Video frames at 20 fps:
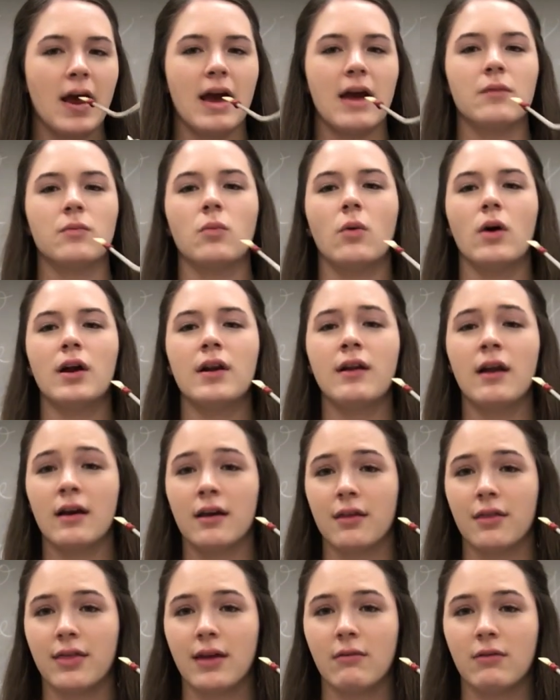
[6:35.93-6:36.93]
And one
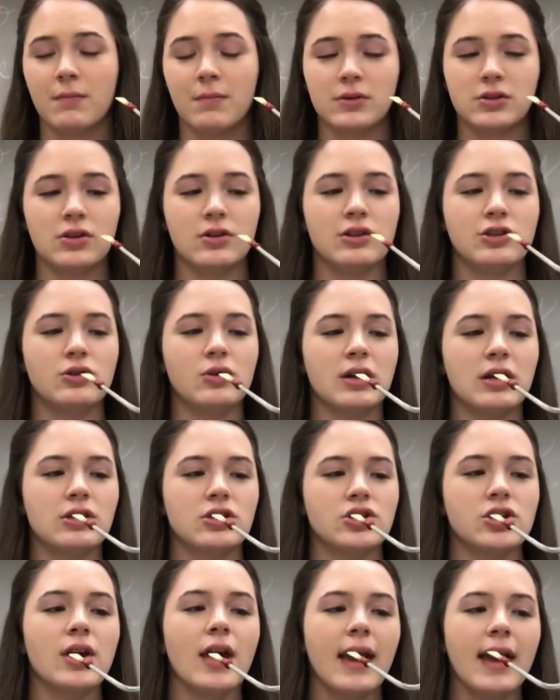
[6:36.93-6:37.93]
thing with bassoon is you
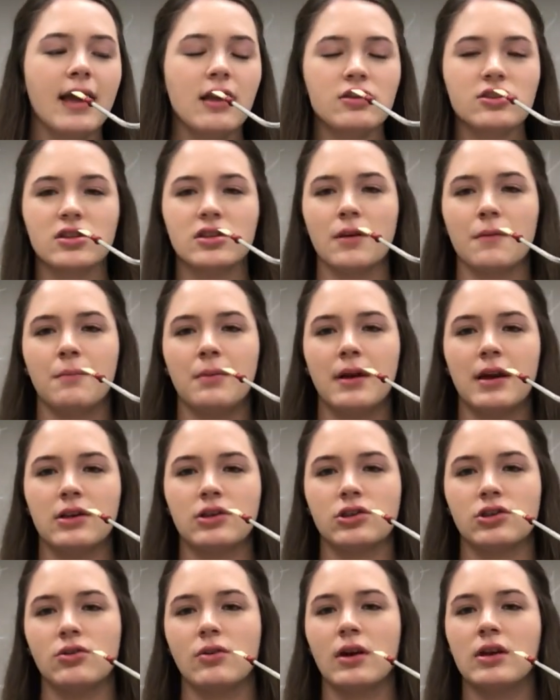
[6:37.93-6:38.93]
can change the
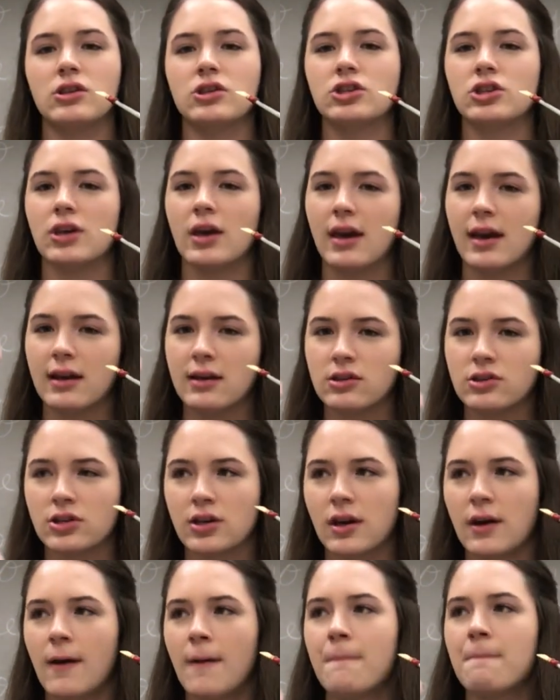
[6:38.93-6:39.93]
pitch. You can
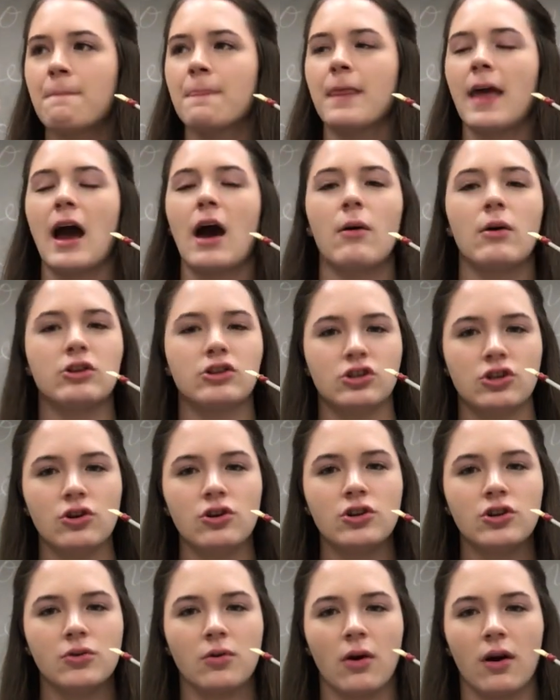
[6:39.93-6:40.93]
change how in
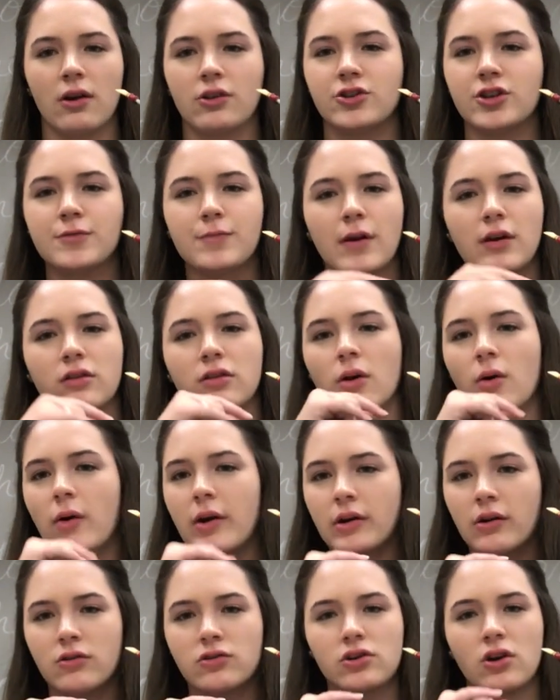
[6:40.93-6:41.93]
tune you are just by
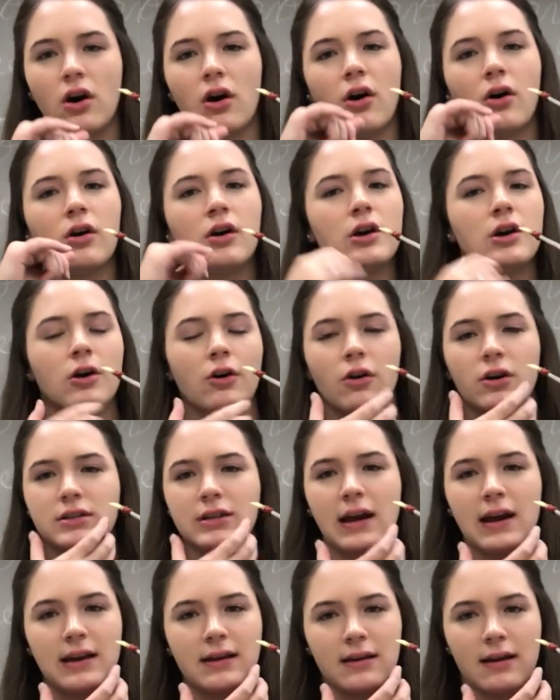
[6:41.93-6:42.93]
lowering your jaw or
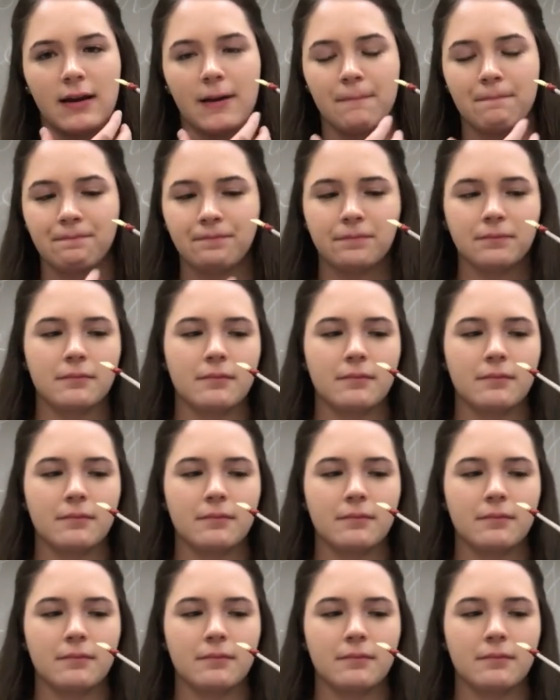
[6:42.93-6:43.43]
tightening.